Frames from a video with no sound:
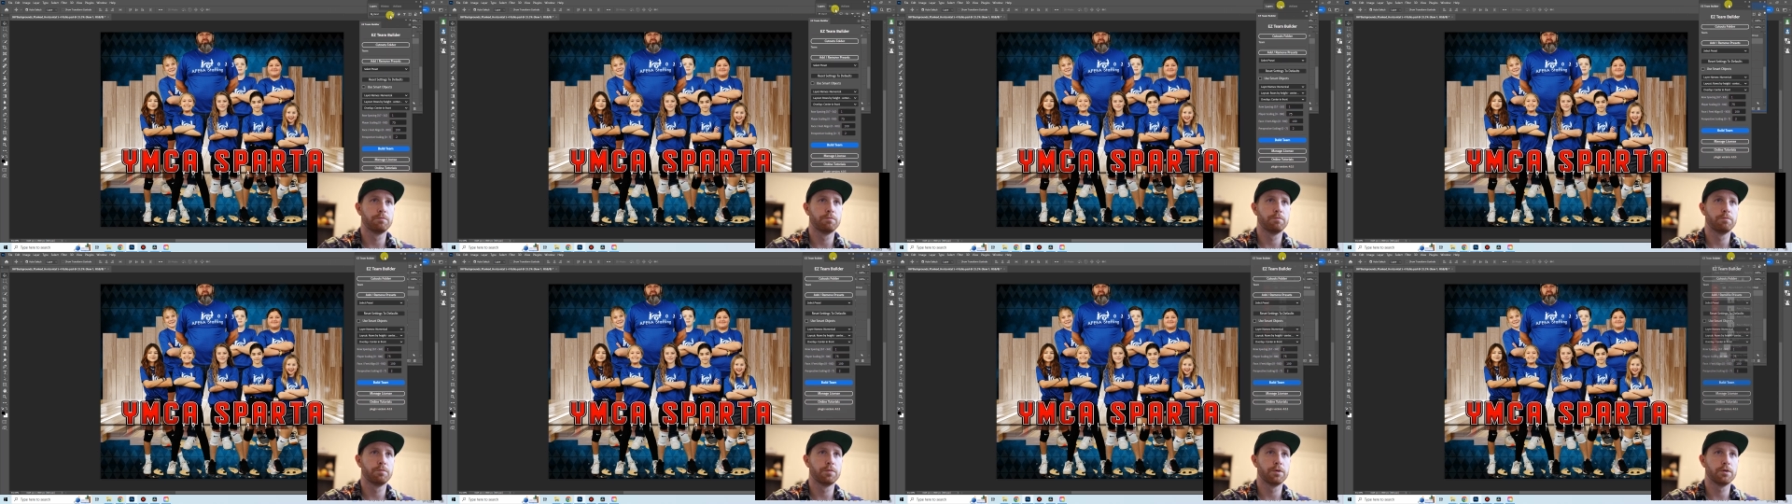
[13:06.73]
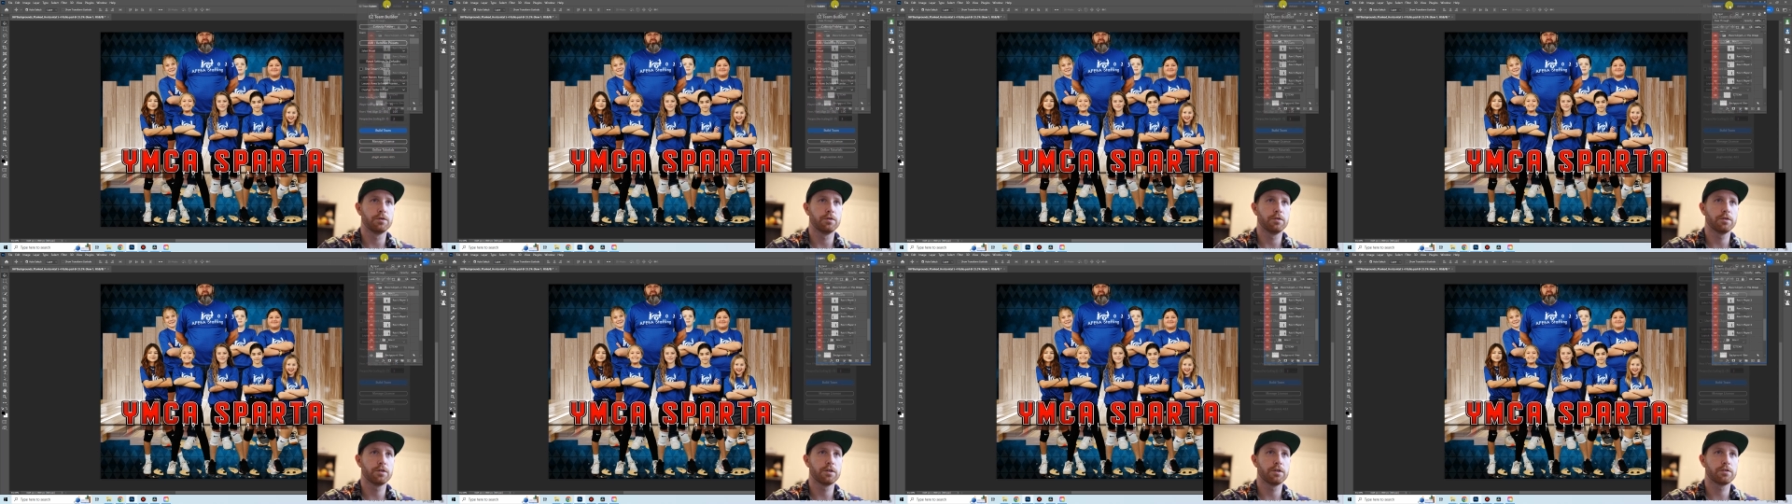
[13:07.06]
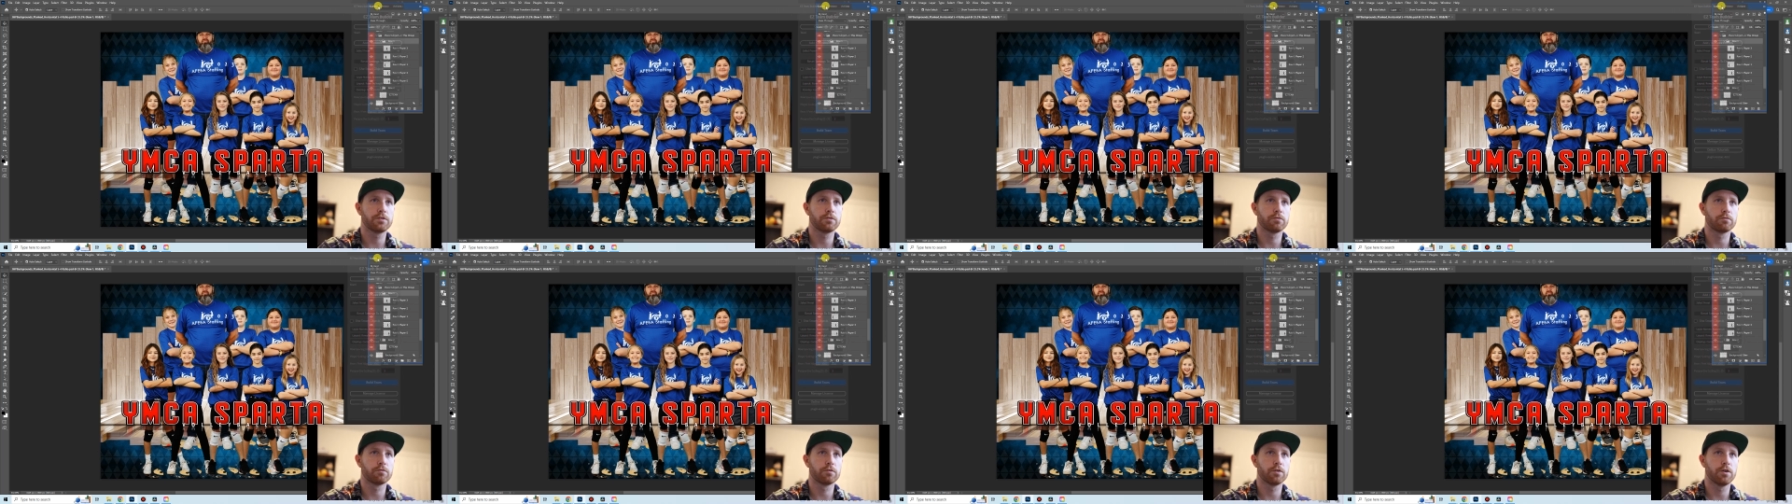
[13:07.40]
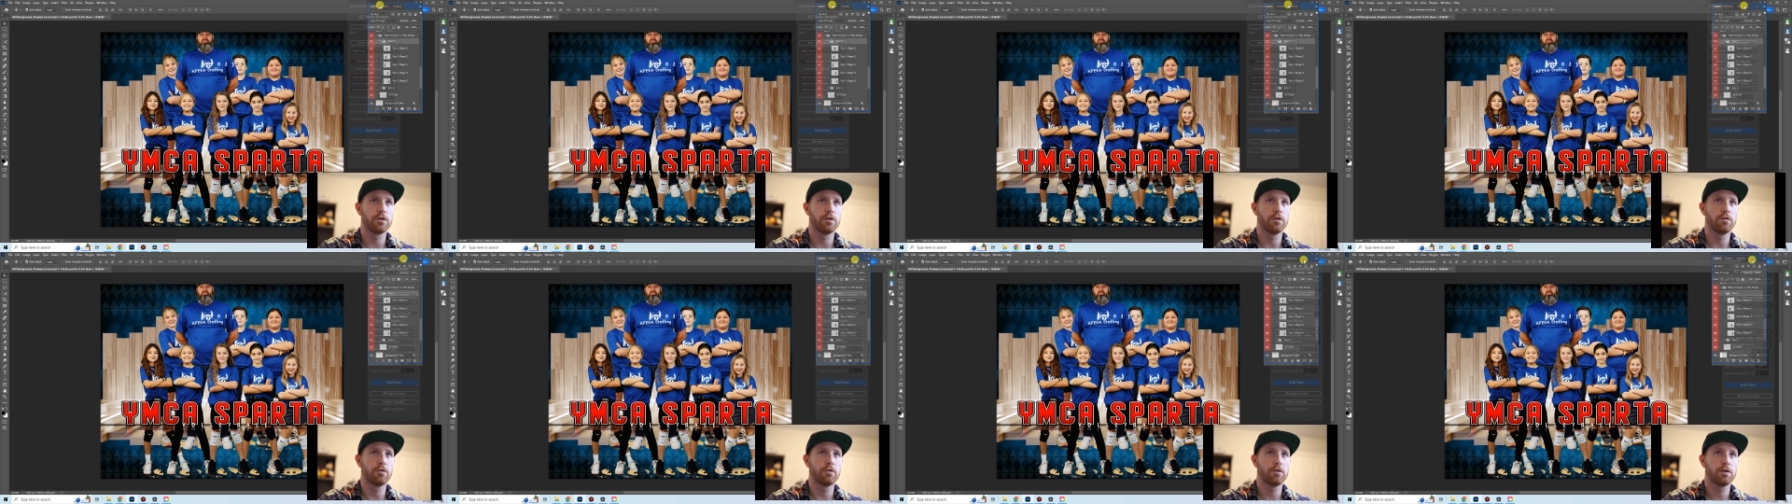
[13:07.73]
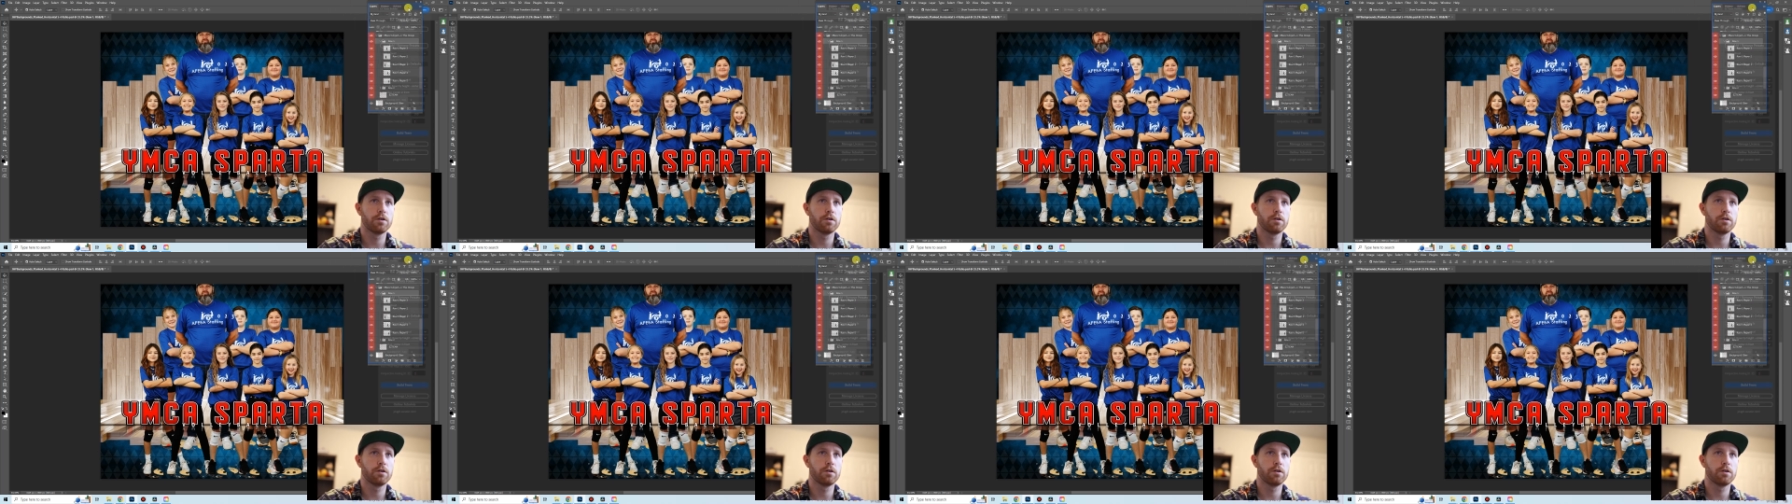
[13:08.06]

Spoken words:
pull this row,